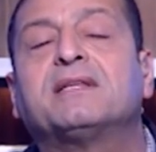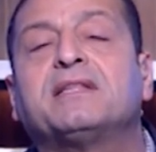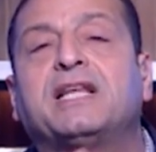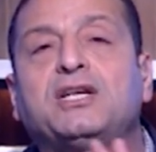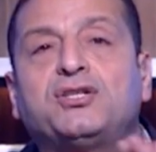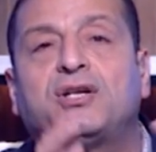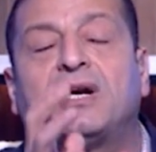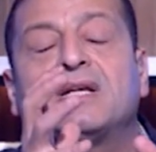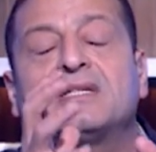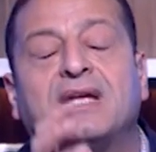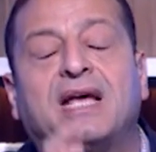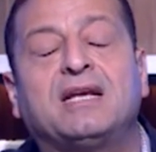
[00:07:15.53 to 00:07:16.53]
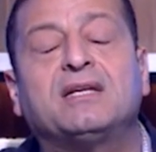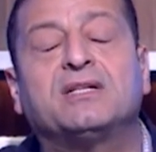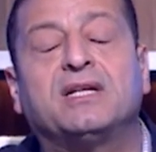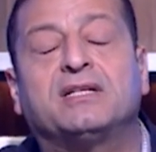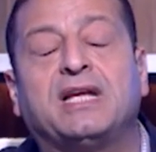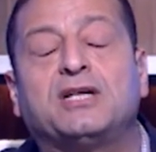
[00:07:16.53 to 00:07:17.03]
The
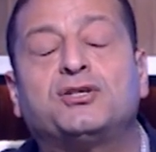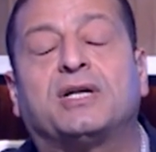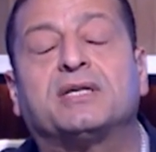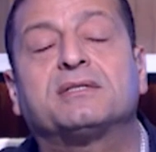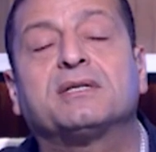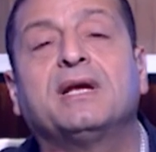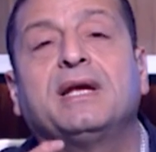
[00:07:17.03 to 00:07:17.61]
dangerous